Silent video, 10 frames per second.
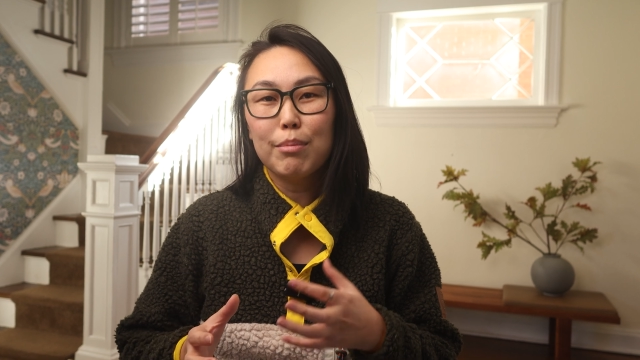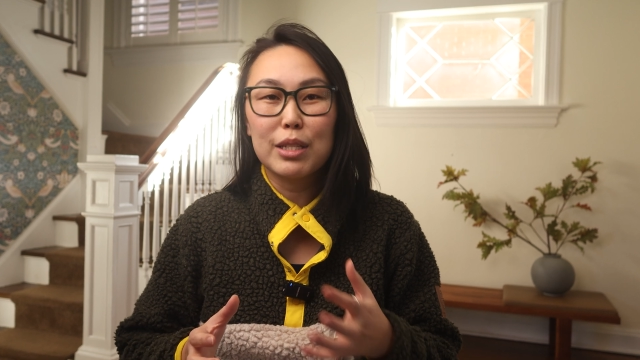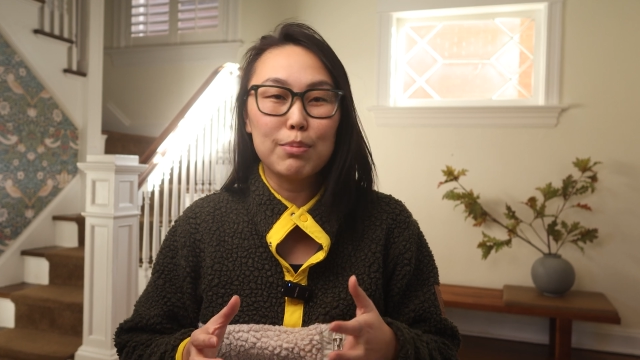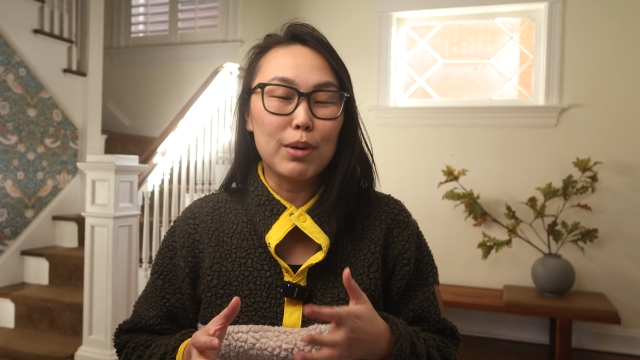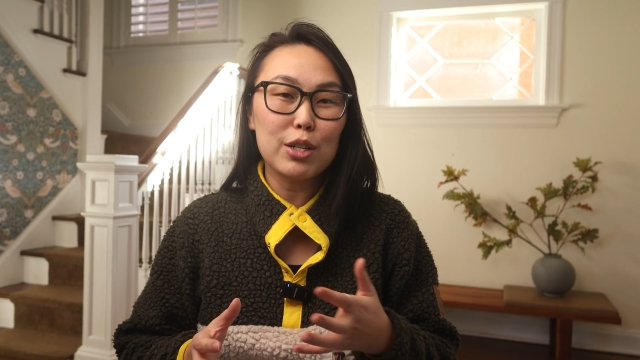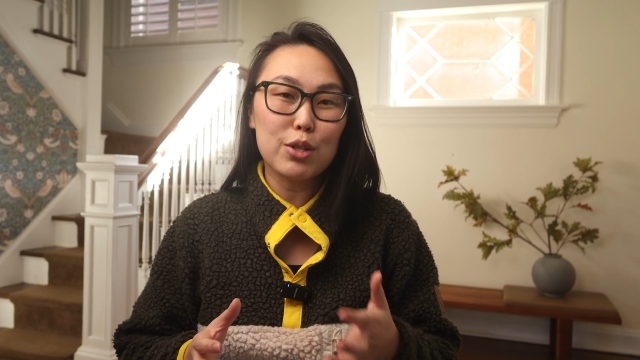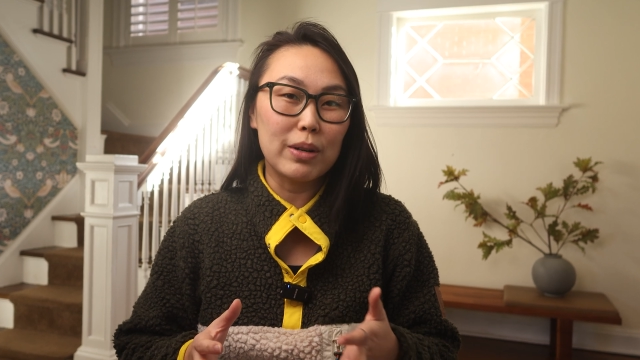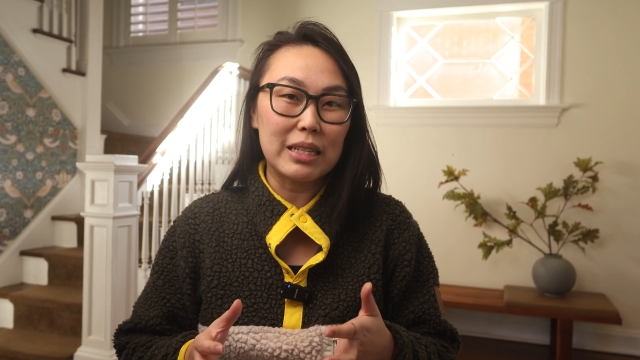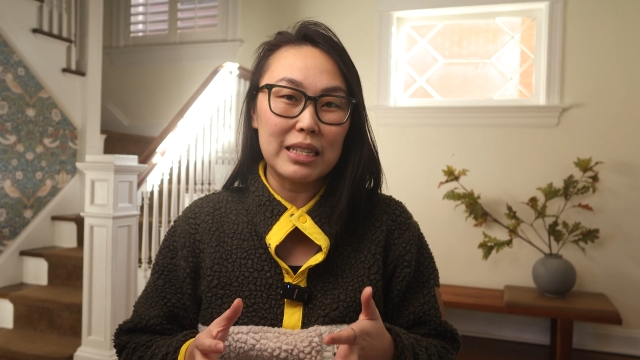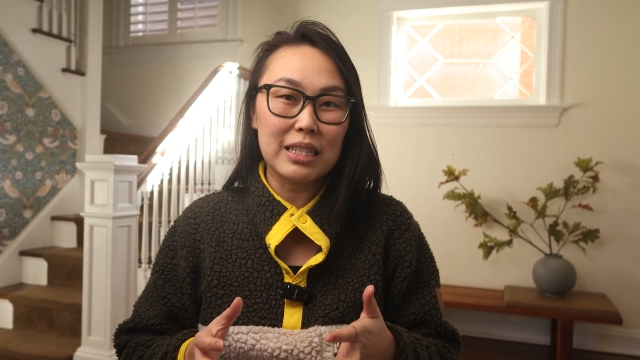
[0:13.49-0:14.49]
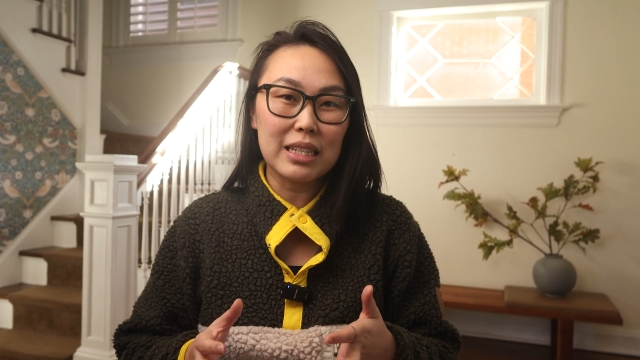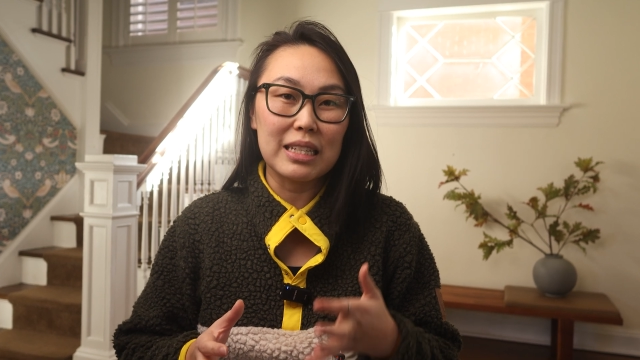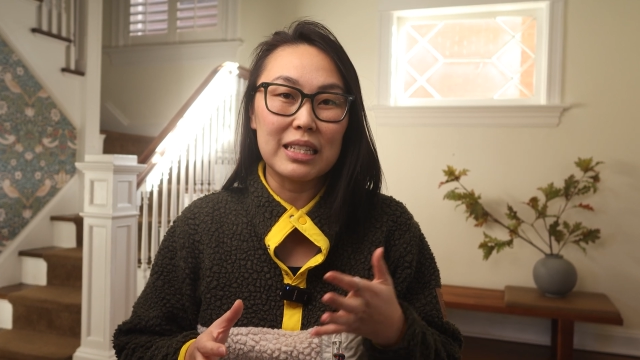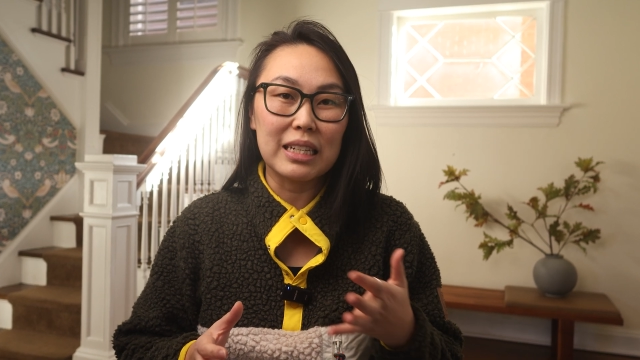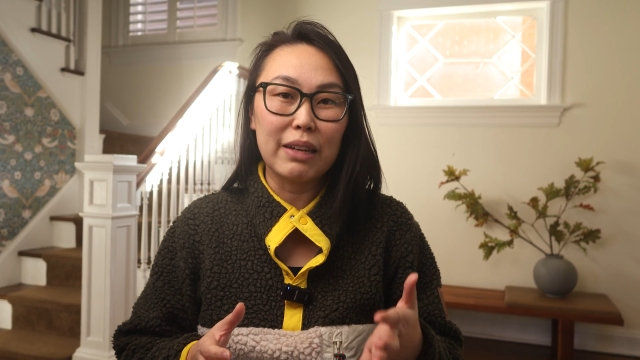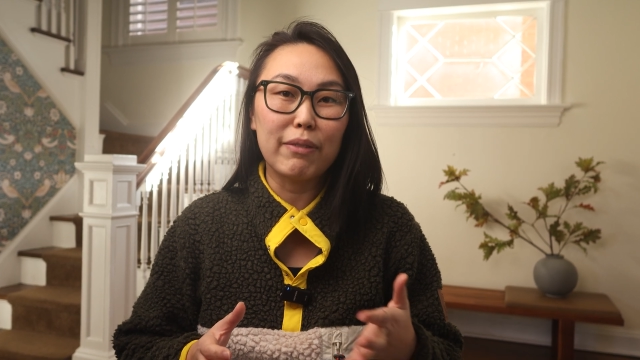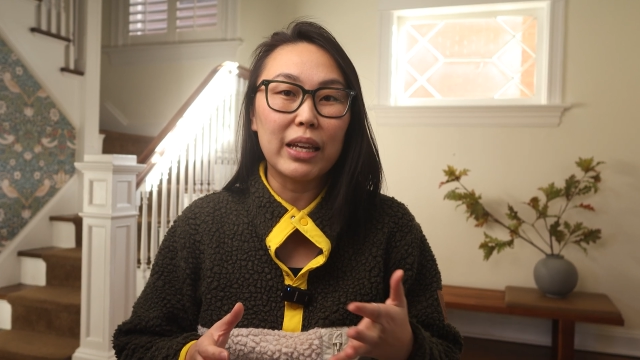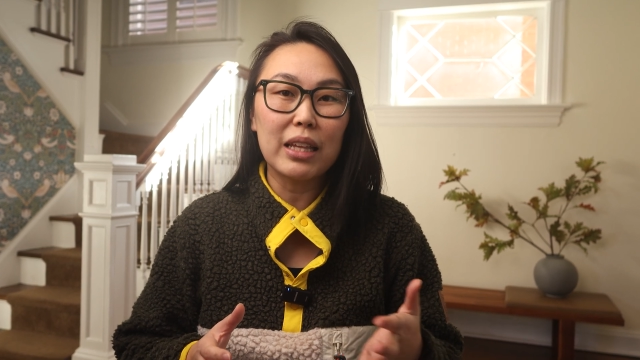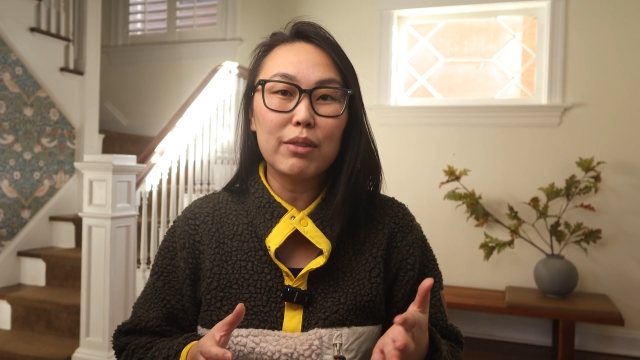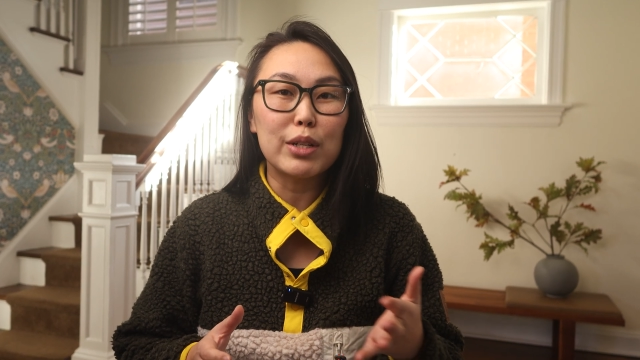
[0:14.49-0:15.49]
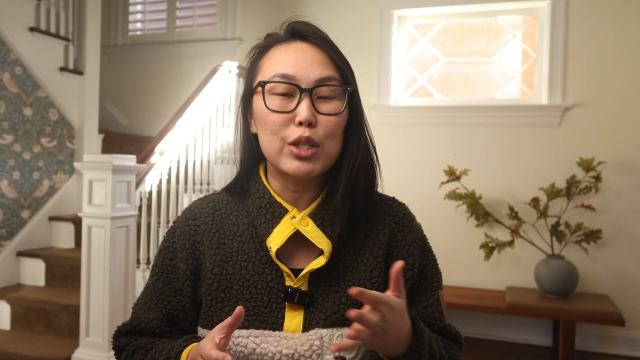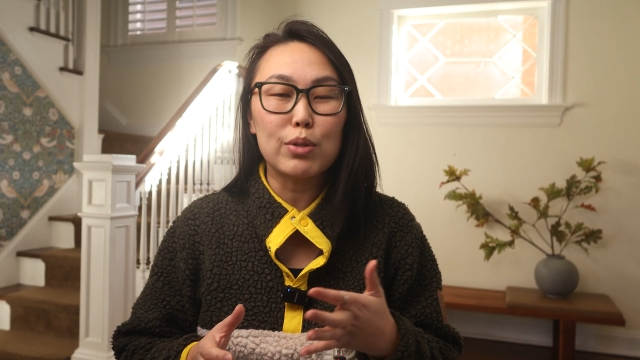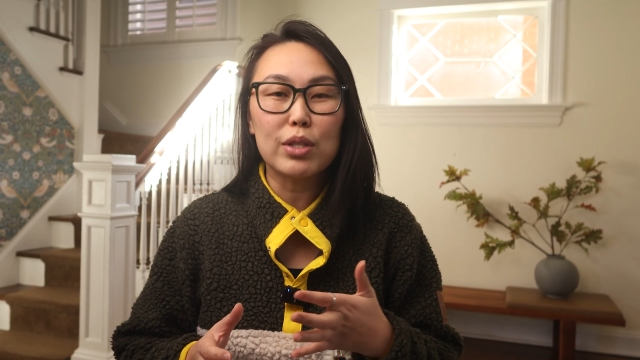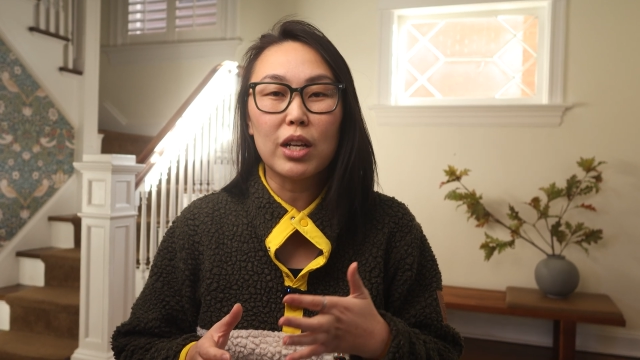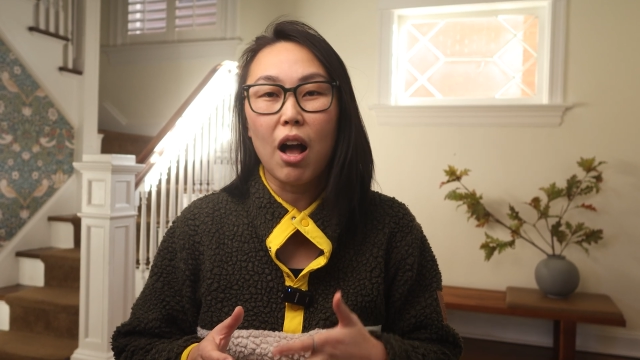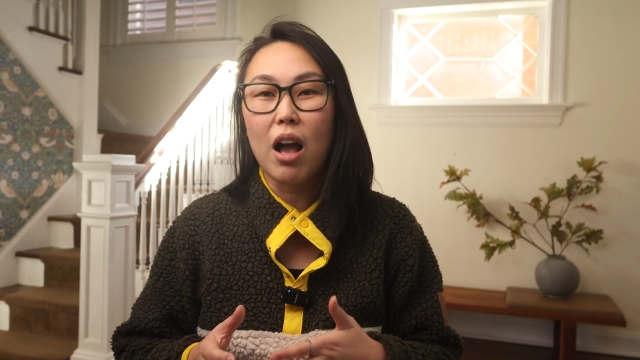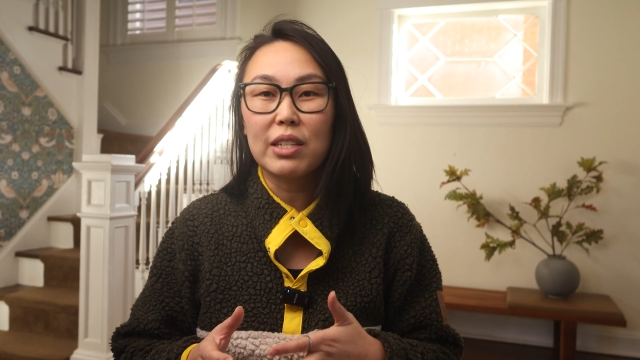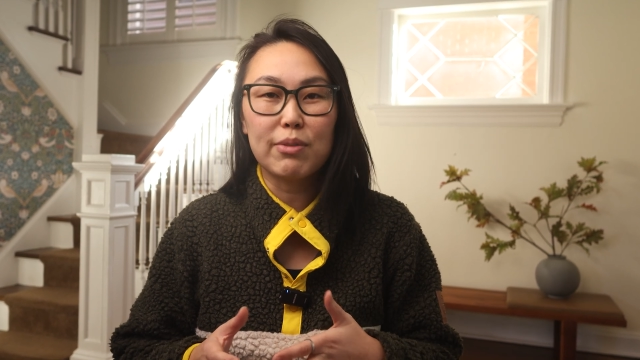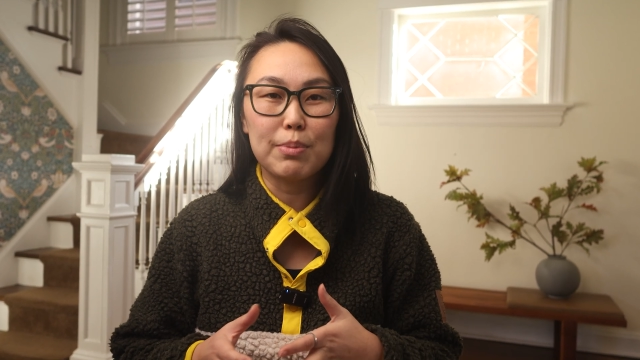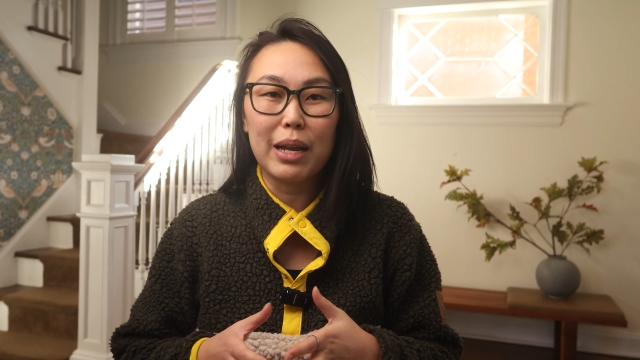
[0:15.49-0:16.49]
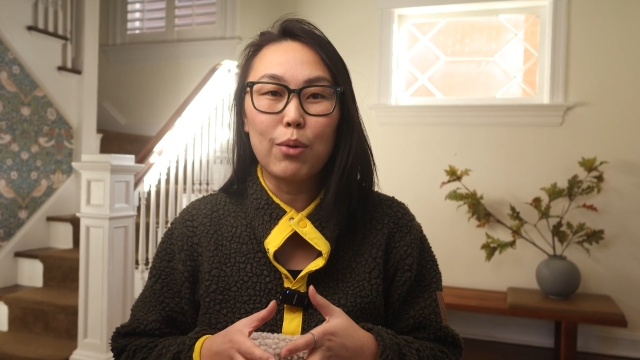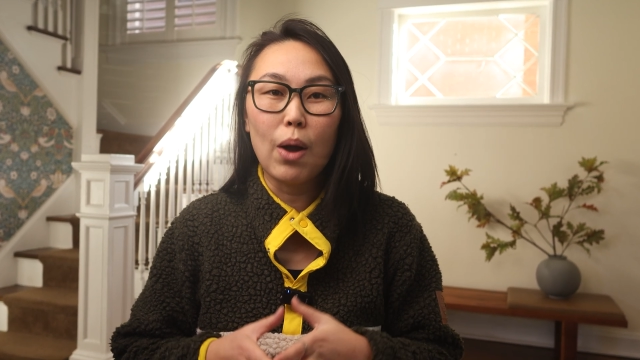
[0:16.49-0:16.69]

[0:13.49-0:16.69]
but smart choices can significantly reduce the cost from day